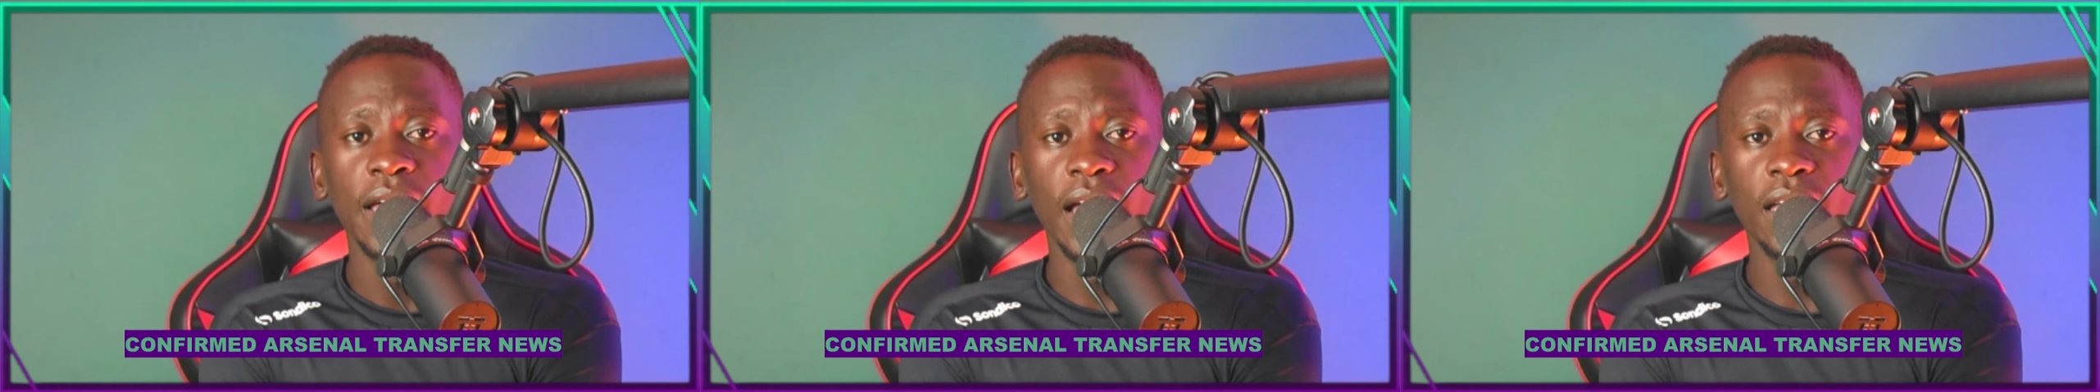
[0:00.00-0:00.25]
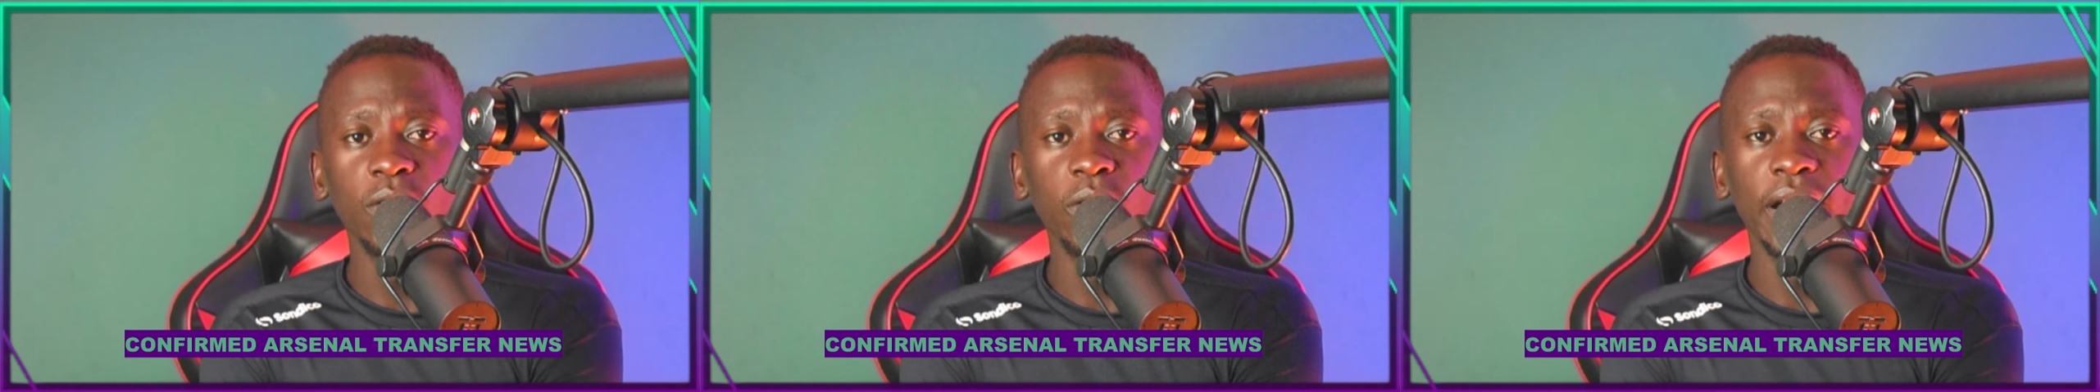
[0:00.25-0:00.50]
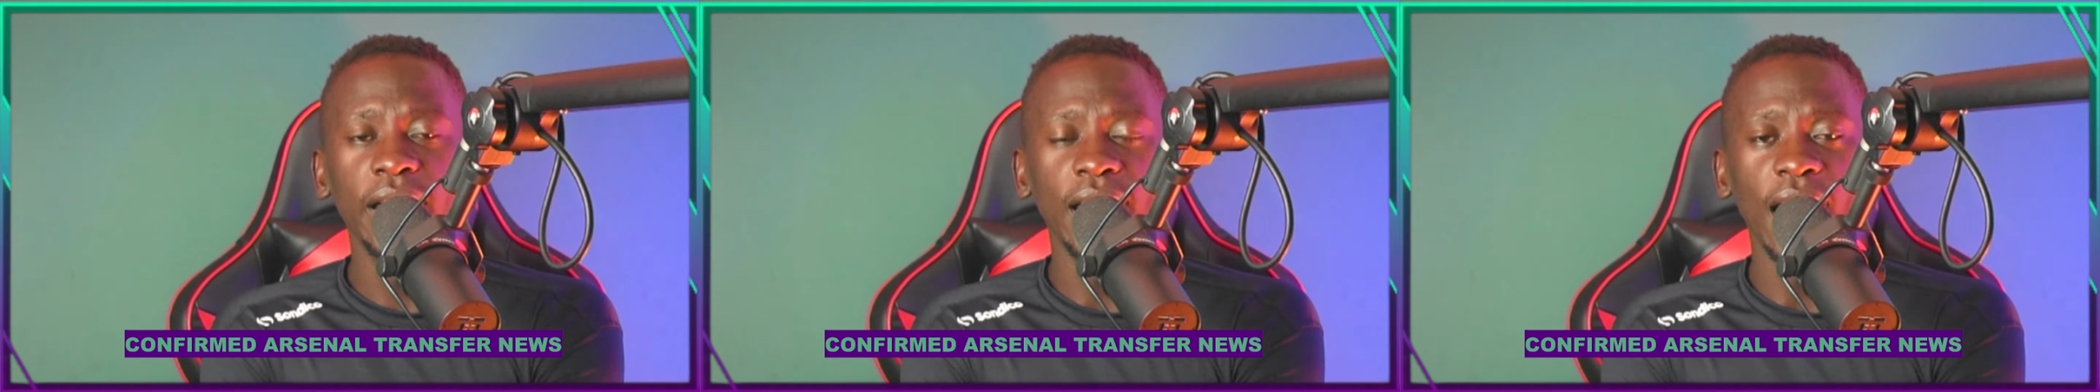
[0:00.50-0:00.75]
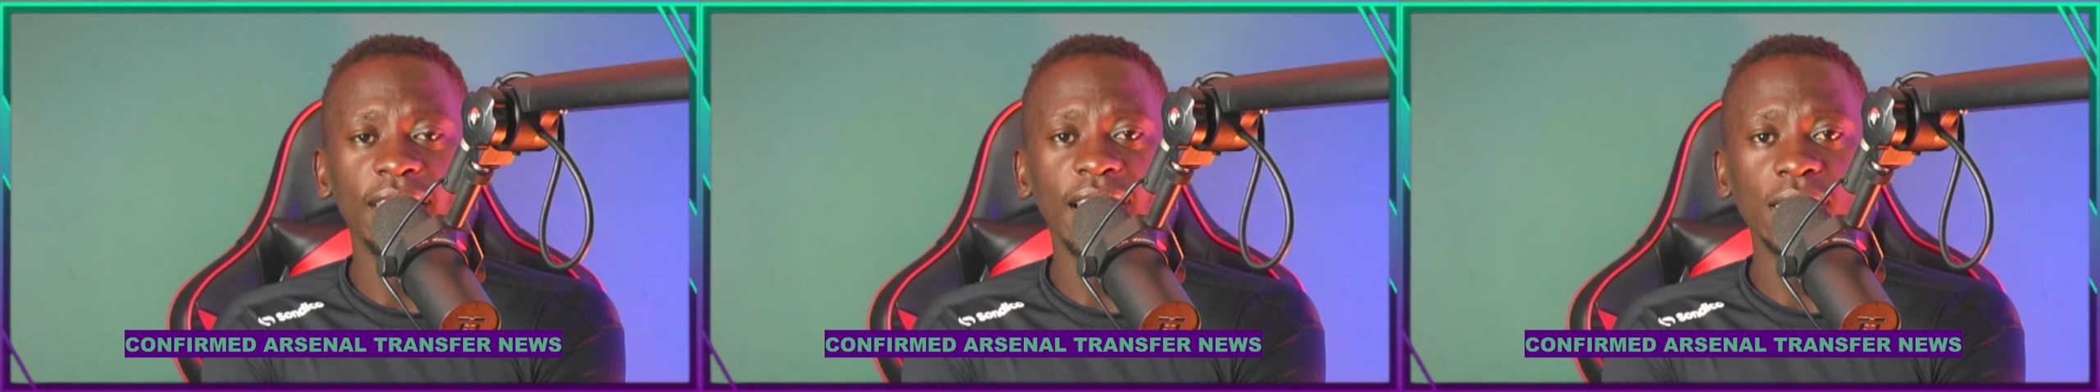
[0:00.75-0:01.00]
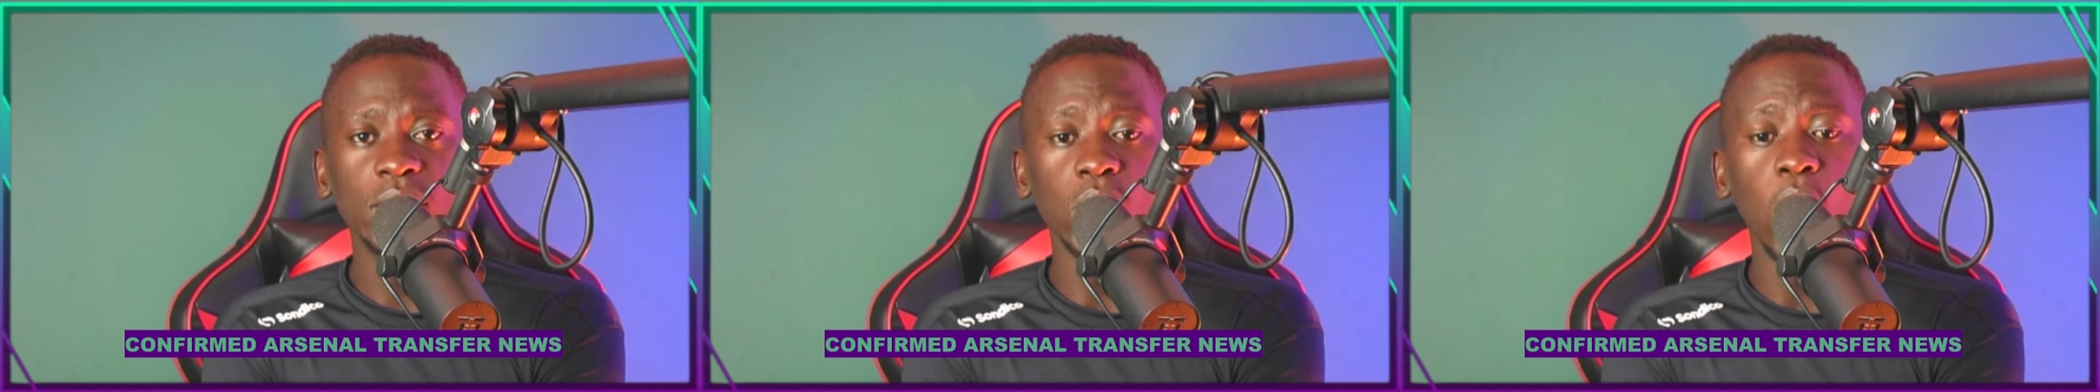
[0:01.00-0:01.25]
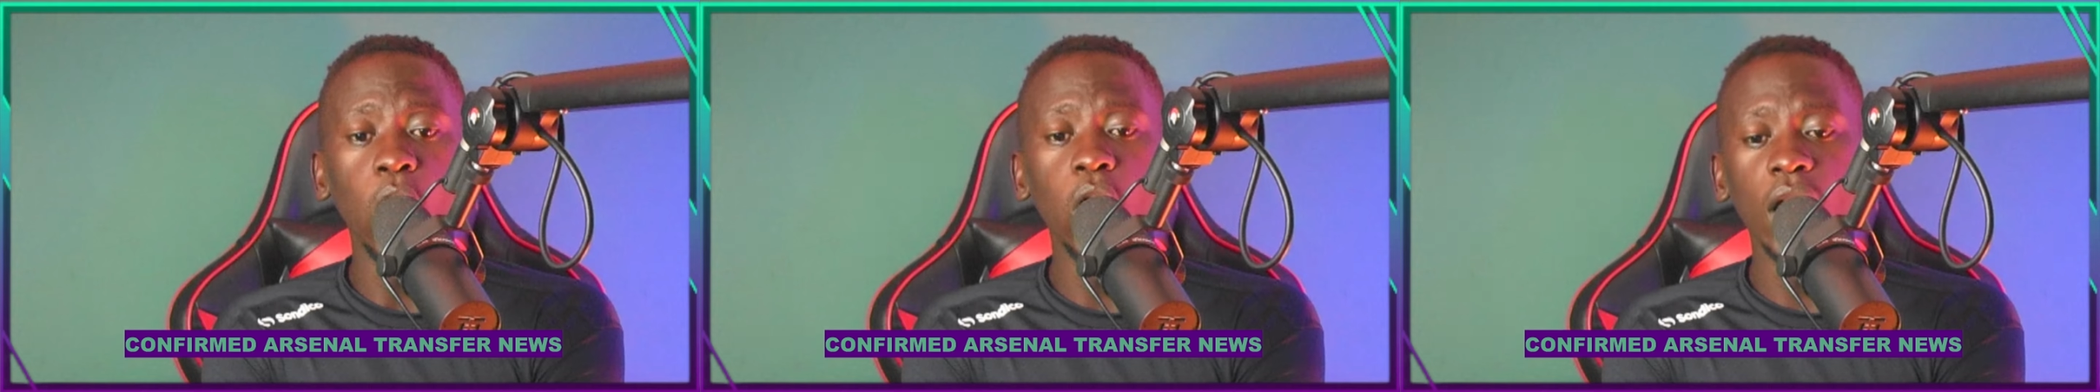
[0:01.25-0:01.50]
Anyway, that's
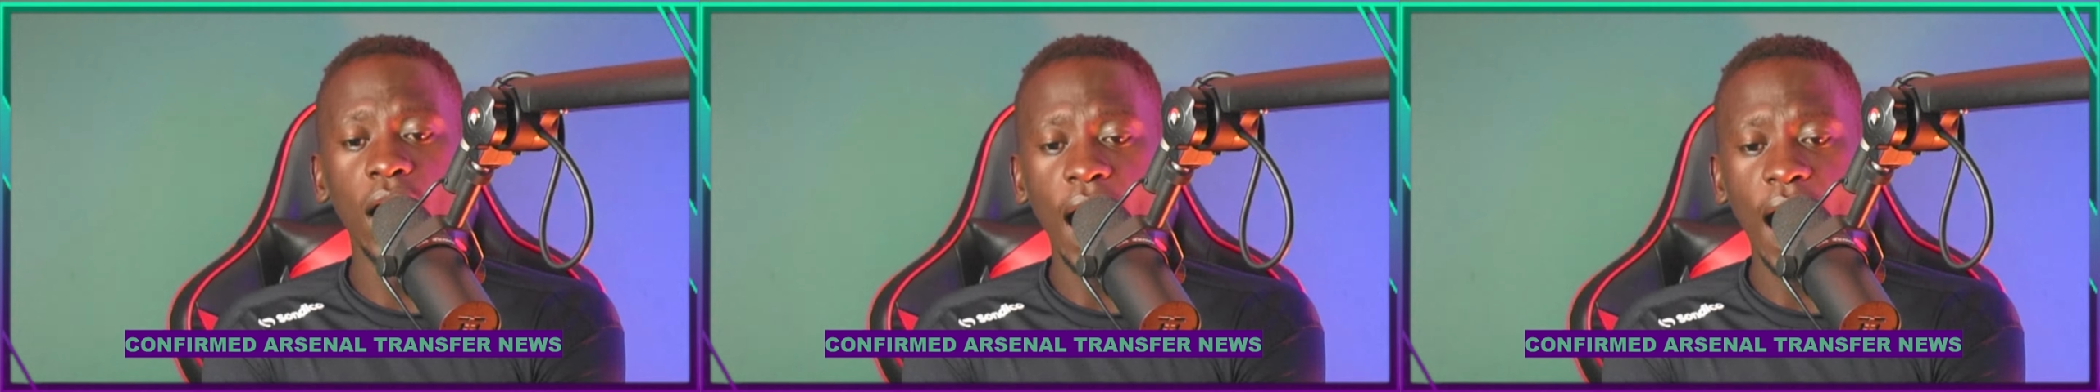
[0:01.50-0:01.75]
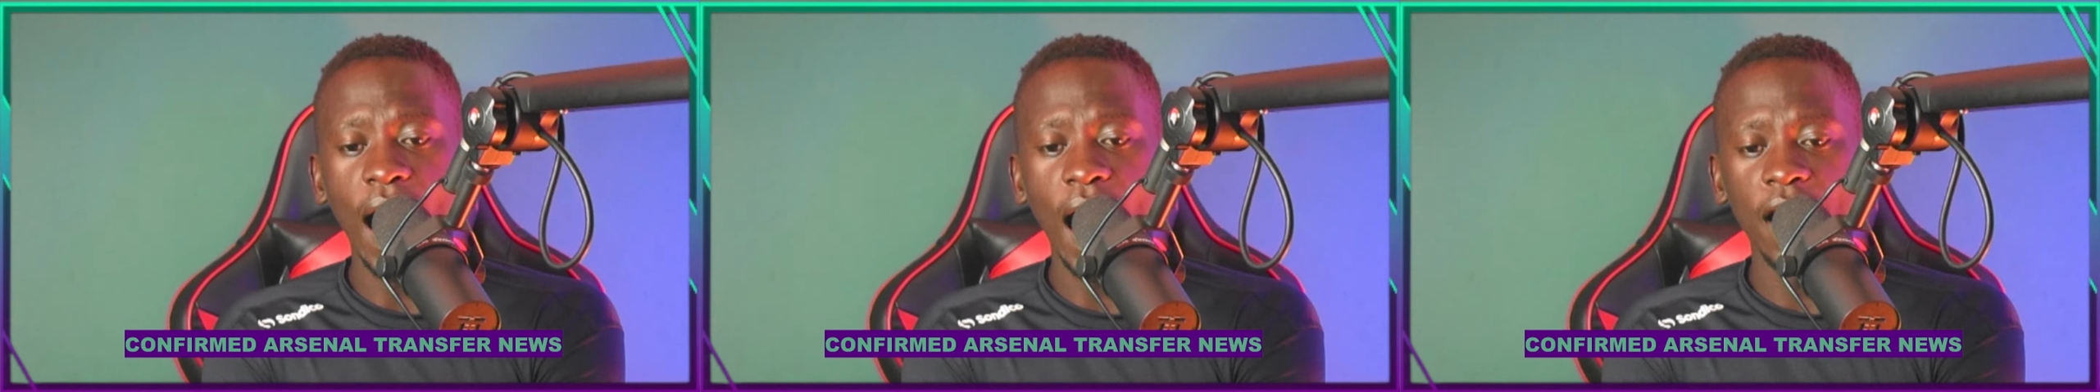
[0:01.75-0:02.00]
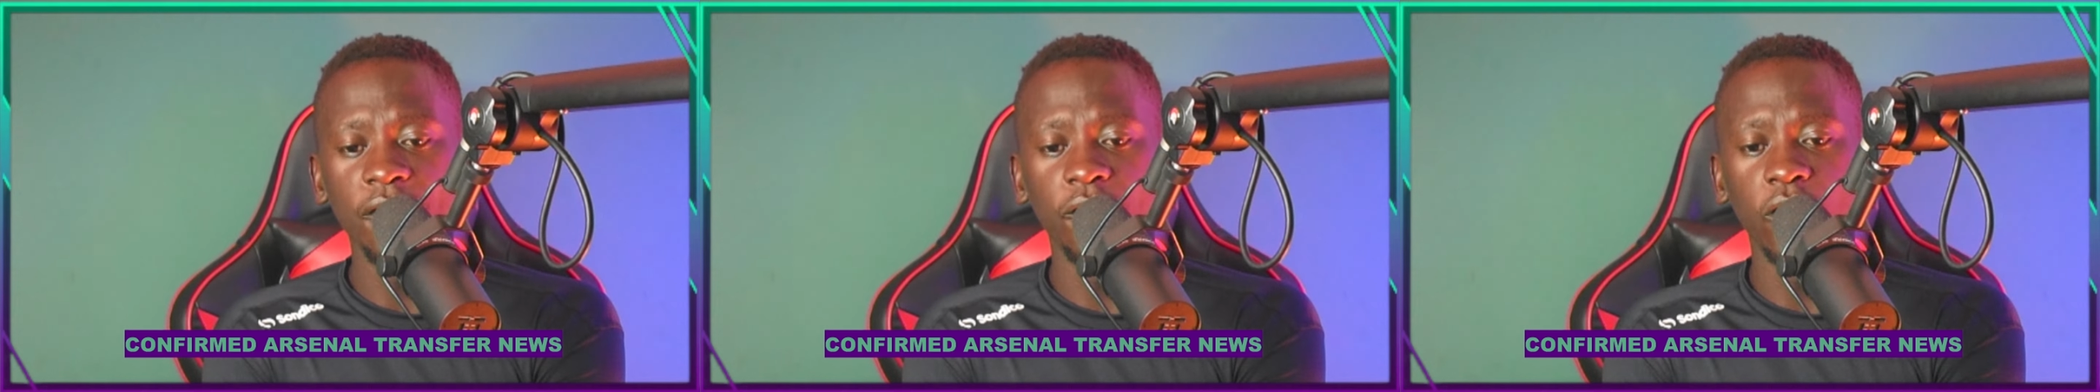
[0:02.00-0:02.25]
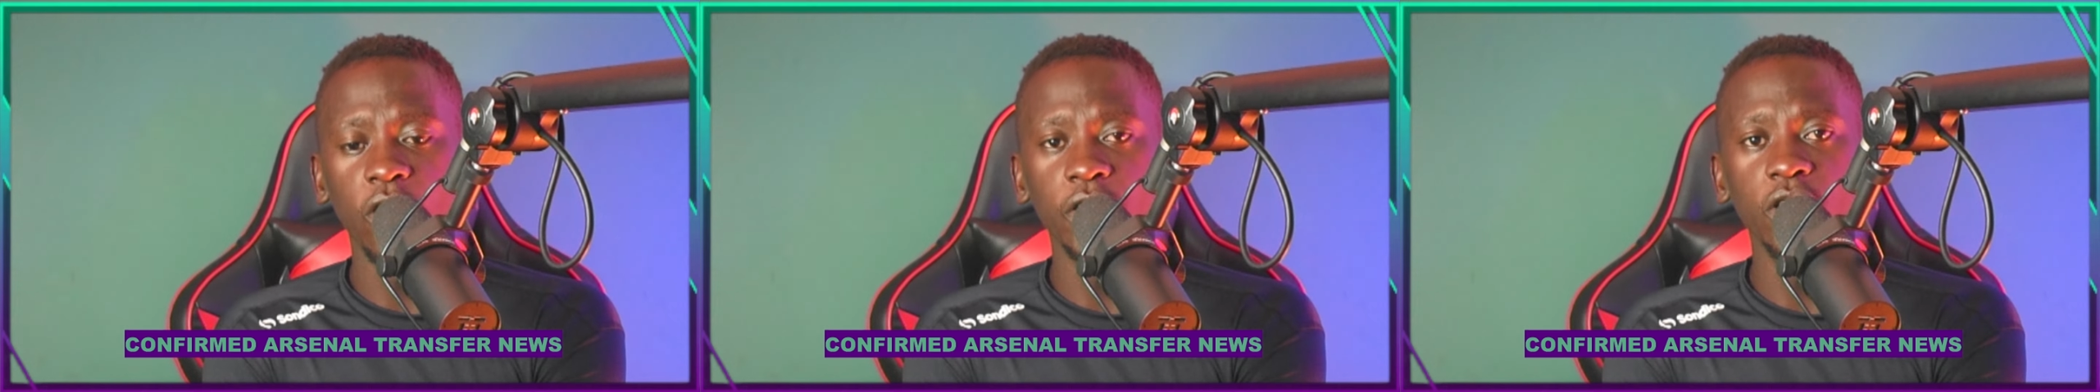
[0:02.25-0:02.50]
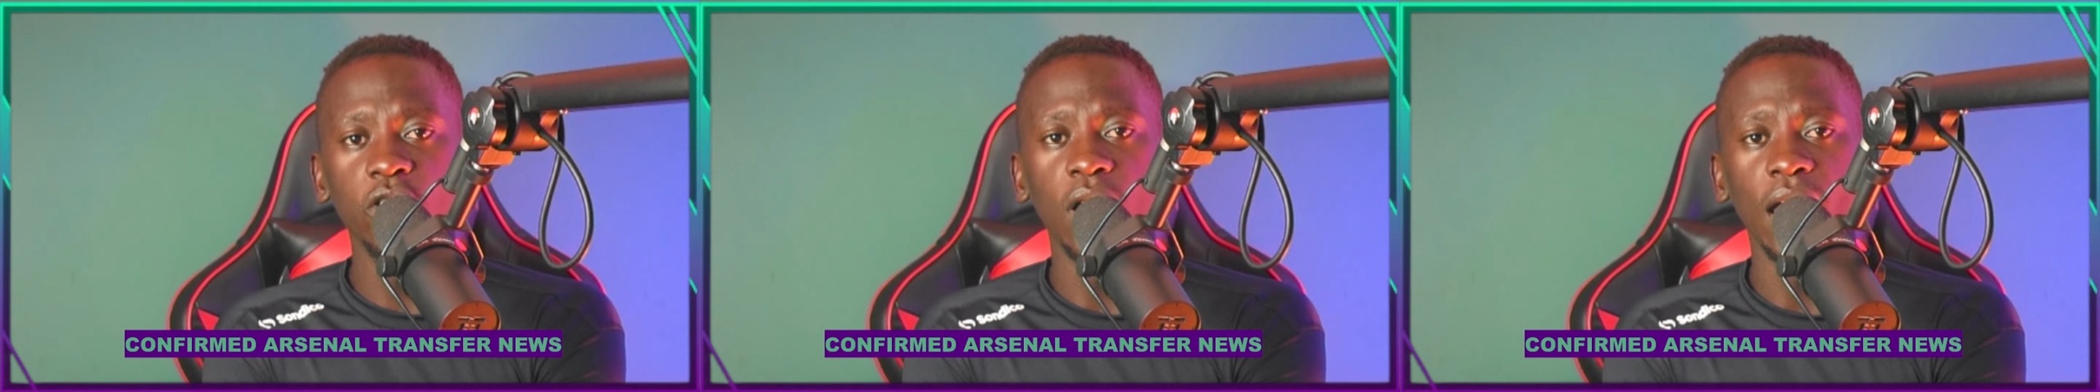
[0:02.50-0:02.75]
all I had for you,